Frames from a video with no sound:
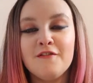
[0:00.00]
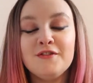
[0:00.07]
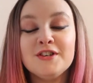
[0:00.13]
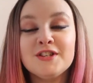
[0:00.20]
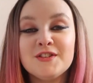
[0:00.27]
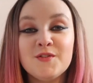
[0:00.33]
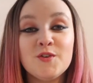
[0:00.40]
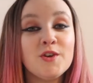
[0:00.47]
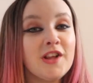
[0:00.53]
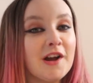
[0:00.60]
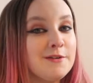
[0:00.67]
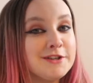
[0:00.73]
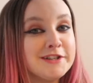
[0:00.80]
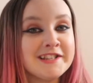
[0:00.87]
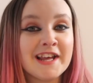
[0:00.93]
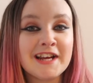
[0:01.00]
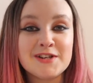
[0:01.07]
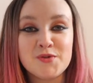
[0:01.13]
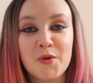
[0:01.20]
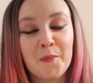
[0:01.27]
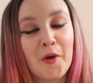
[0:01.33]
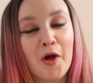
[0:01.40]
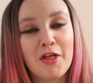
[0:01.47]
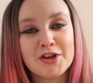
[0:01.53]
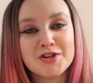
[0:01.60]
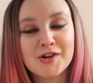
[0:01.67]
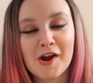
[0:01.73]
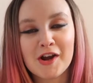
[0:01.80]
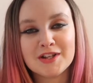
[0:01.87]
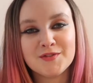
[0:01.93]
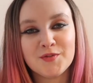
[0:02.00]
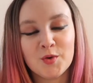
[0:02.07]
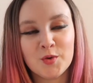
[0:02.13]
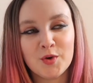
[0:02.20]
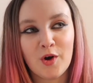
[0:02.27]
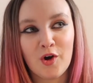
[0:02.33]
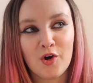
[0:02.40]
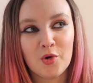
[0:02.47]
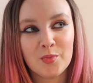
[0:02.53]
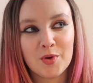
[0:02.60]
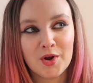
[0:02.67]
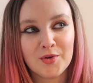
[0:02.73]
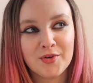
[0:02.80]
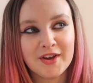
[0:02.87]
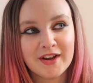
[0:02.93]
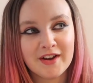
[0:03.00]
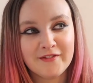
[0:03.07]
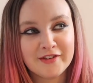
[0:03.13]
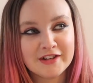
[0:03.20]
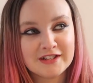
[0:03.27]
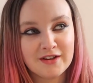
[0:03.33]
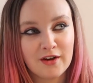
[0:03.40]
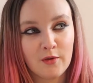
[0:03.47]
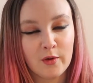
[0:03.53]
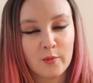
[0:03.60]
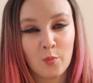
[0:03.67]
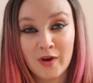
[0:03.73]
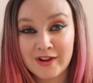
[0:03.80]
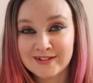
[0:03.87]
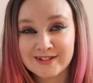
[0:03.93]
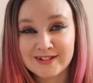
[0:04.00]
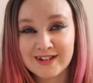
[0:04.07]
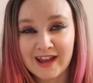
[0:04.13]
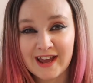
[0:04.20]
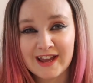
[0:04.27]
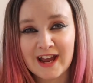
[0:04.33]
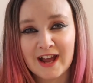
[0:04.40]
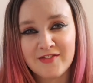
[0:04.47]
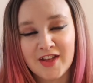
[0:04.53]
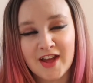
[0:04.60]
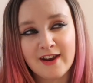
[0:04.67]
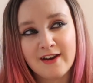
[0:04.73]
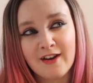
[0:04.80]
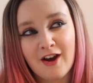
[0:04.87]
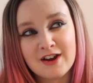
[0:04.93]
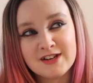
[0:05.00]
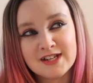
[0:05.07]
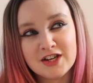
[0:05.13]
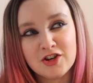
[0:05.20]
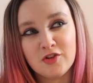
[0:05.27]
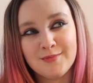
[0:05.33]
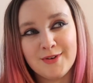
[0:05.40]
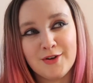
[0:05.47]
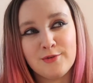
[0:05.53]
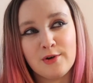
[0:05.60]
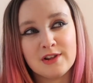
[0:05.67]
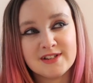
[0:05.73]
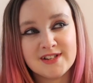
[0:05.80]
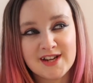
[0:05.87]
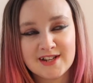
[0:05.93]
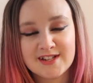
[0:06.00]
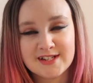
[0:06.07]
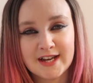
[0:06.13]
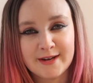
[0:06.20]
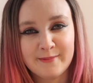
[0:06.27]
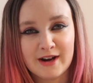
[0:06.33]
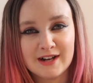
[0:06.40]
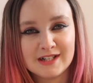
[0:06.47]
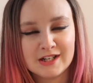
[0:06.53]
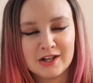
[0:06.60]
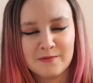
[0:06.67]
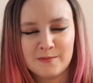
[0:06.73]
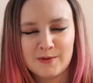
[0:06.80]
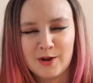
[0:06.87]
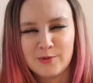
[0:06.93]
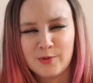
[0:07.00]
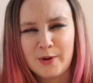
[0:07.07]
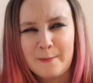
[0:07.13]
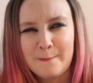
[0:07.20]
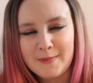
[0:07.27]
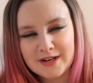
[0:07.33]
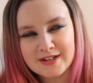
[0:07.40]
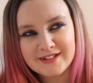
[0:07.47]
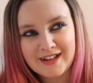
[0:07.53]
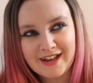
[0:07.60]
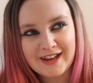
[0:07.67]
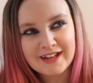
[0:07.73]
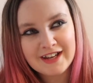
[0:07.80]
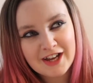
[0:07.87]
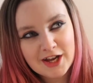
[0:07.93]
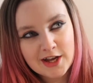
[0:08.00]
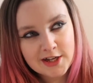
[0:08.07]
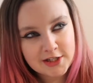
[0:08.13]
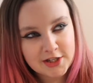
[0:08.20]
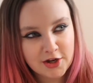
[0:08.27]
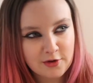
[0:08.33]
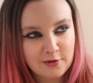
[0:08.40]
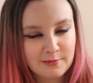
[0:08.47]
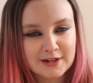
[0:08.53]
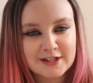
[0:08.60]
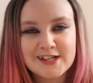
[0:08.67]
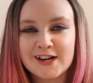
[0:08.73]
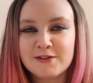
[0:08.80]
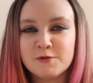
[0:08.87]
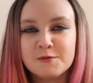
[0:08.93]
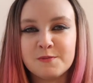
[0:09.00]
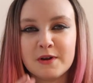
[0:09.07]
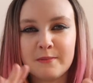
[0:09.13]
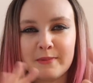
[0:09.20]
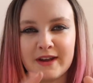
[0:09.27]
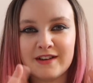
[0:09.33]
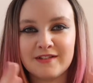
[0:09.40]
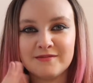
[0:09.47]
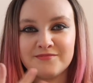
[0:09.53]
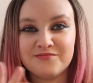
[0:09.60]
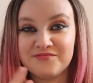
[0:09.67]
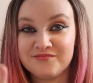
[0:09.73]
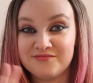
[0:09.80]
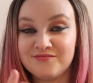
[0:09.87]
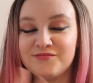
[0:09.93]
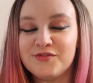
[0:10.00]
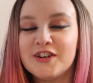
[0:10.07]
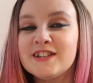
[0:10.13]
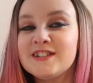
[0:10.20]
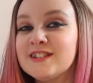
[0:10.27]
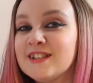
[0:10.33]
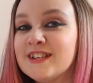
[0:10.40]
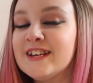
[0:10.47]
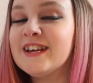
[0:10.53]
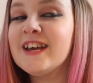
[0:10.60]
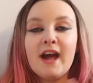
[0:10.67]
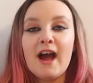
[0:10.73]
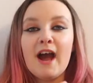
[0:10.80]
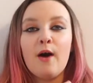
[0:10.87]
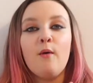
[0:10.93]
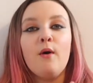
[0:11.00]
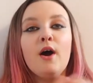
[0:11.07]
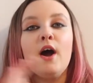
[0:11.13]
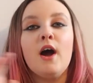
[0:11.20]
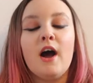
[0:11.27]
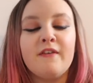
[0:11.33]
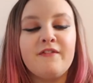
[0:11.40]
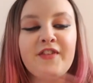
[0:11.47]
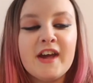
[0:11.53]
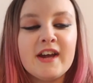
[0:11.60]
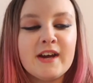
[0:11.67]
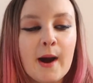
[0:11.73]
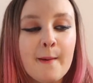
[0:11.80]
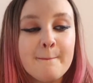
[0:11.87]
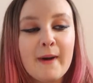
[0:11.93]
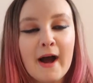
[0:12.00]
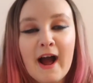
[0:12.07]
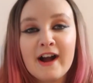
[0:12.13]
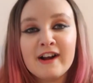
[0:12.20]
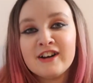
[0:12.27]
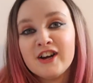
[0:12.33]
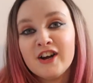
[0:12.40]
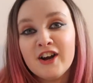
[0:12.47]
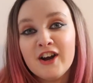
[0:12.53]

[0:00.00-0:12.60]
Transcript: First of all, I would just like to apologise for not uploading a video on Wednesday, and then I didn't upload one on Saturday, but I did upload one on Monday. So my schedule's been a bit recently. Now, I think I'm back,